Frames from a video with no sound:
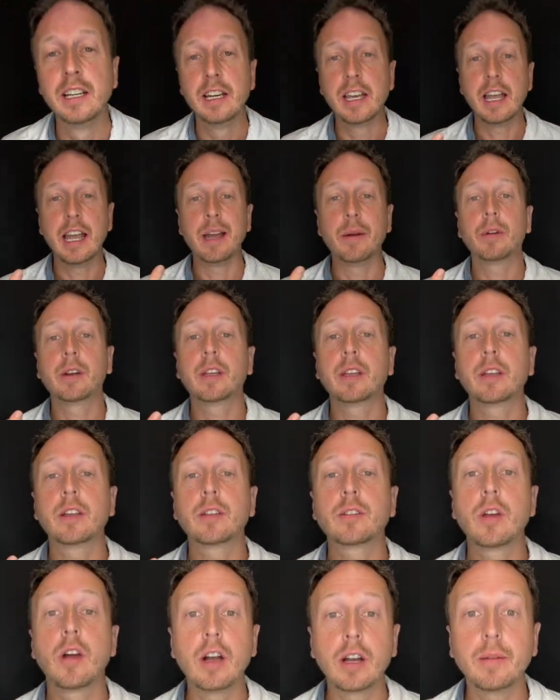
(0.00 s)
And we're going to
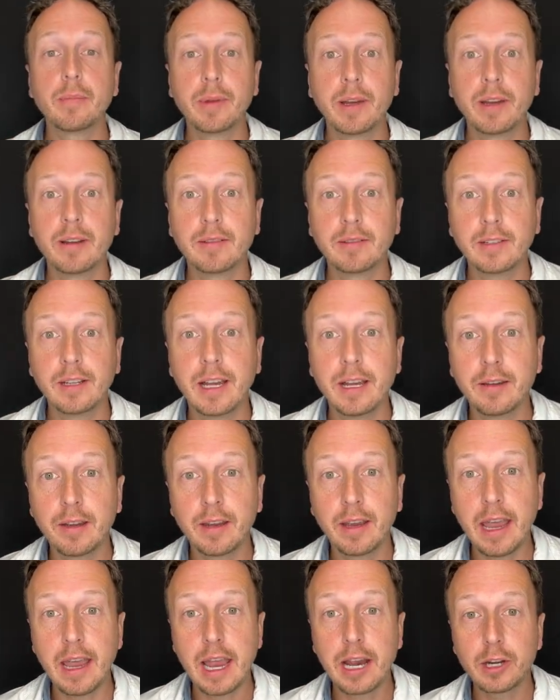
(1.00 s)
talk about how
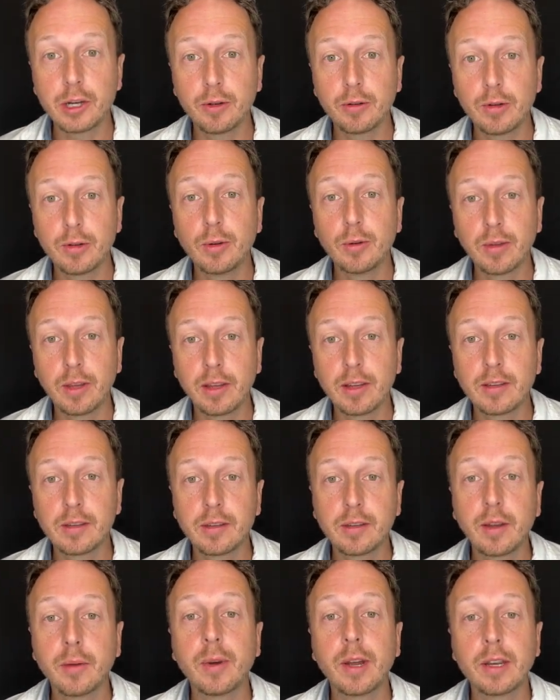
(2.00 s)
to actually do this.
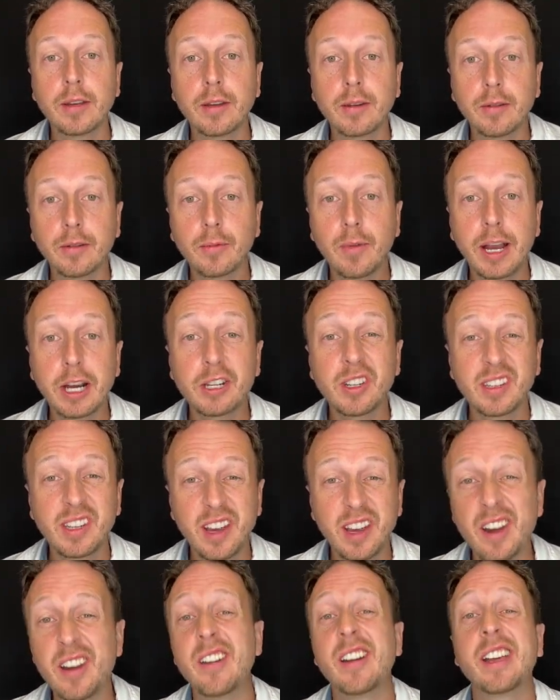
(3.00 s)
So when you actually
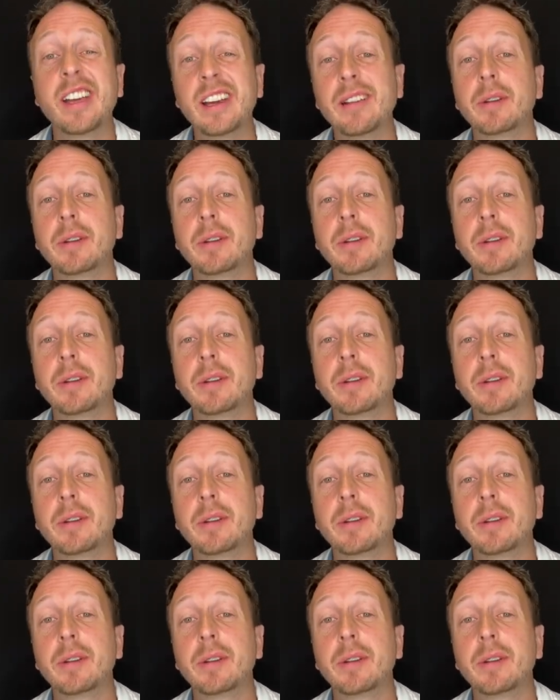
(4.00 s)
say, all right, I'm